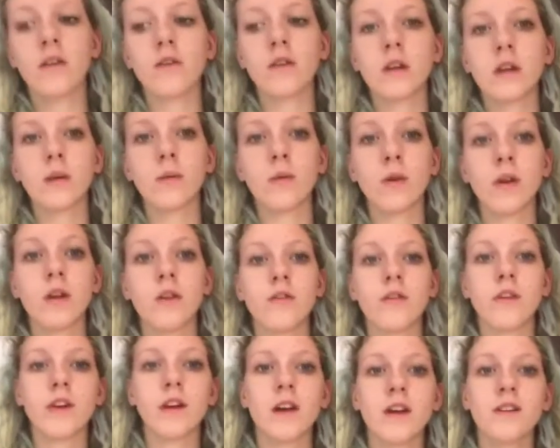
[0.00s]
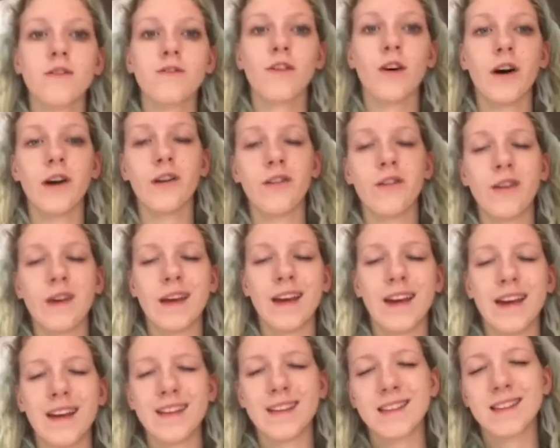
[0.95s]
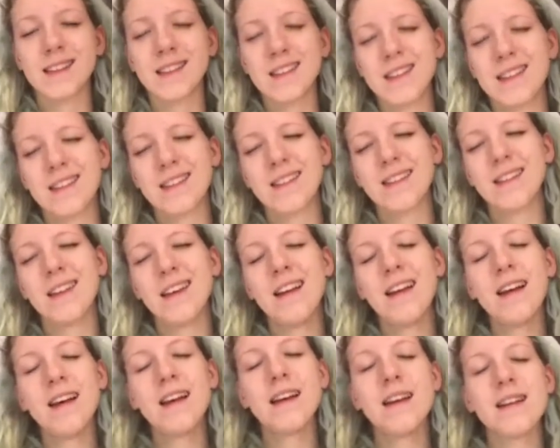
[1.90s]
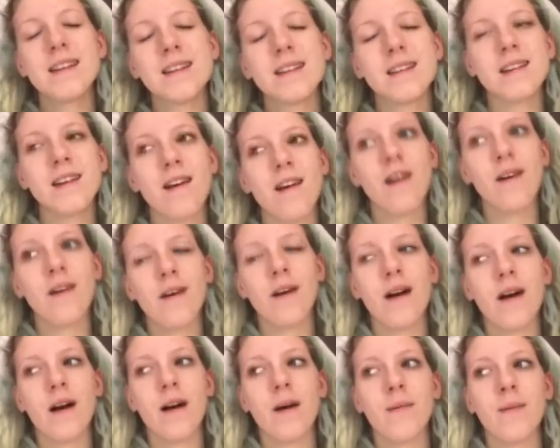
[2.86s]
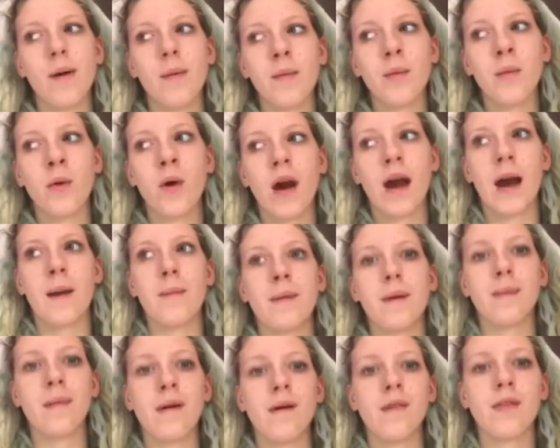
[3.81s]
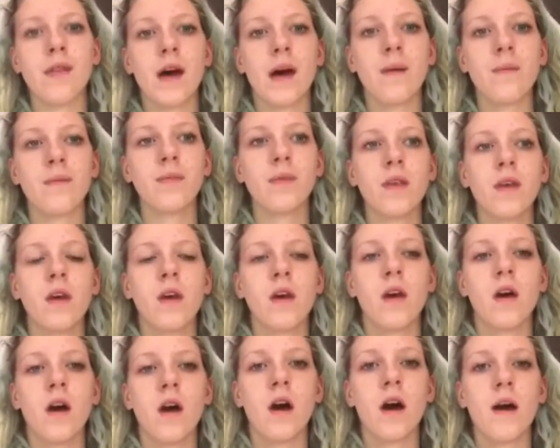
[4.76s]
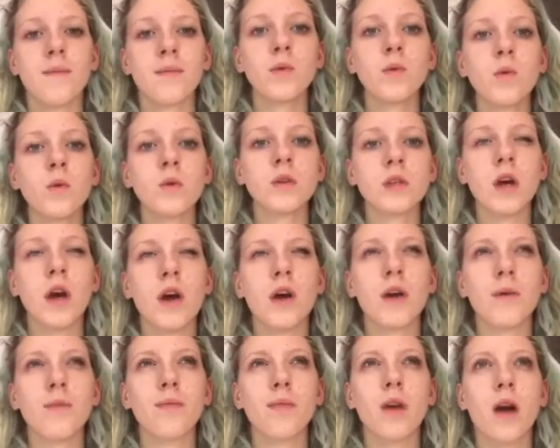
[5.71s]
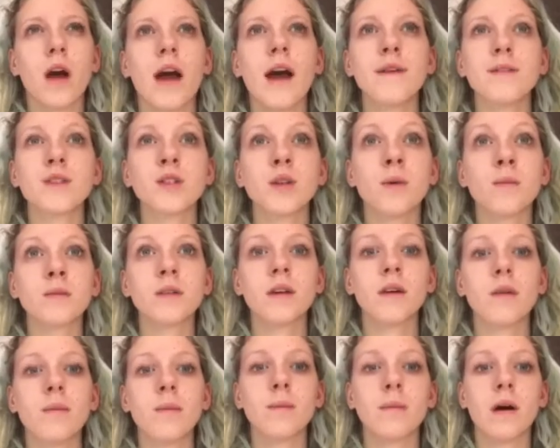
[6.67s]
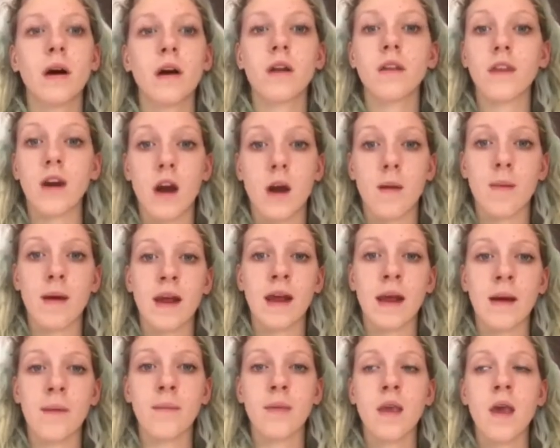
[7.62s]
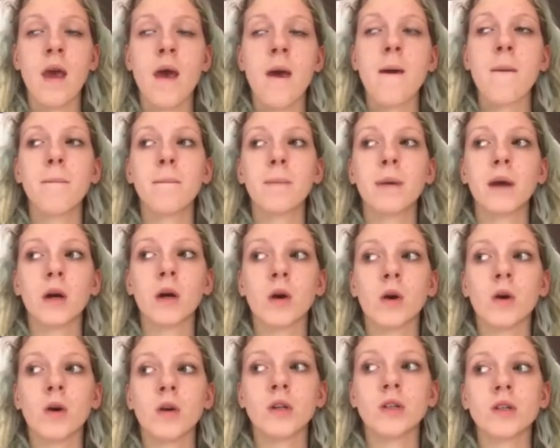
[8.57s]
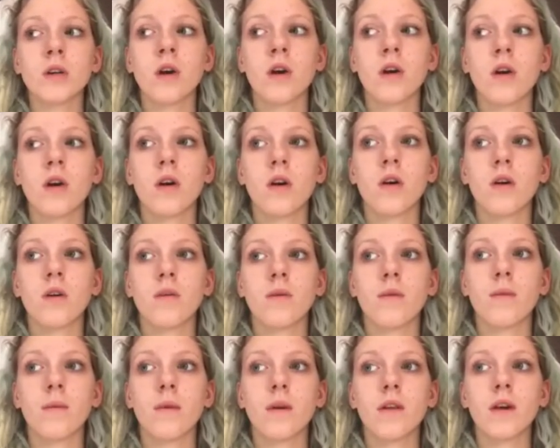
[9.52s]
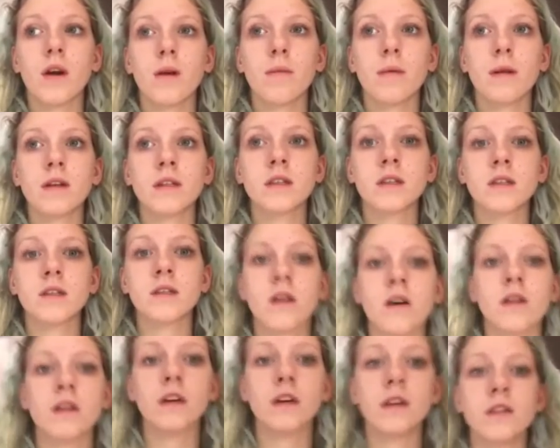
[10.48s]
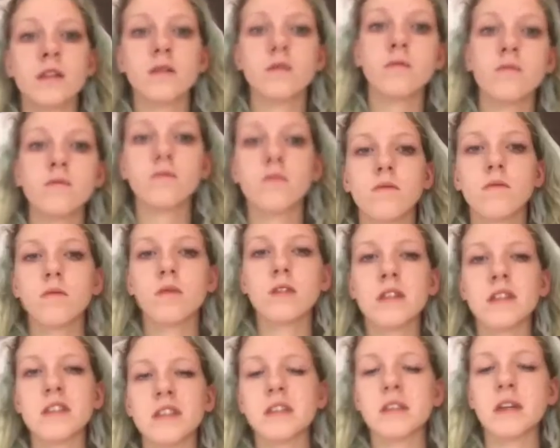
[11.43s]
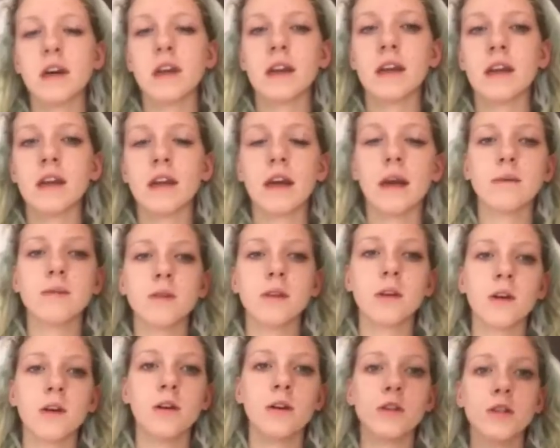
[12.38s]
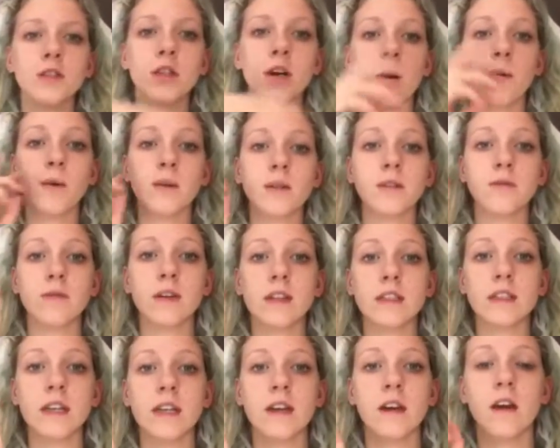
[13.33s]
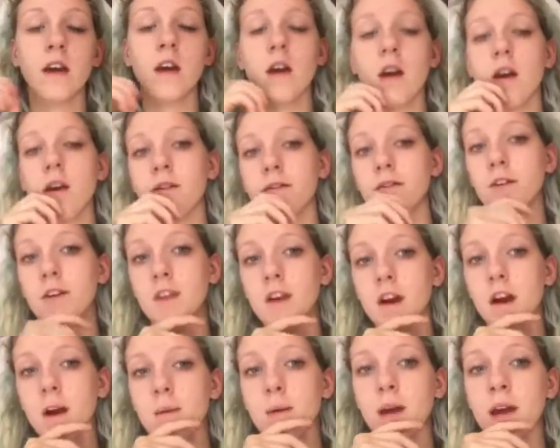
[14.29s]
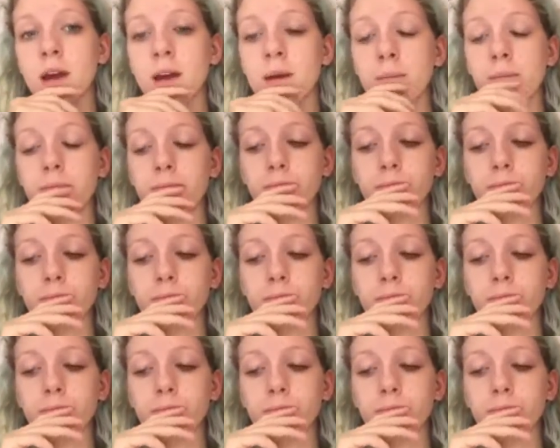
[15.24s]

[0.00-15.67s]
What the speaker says: I've really wanted for the last 5 years. So I'm quite happy about that. Also, I have stopped my therapy because my therapist he came to the conclusion that I wasn't ready for therapy,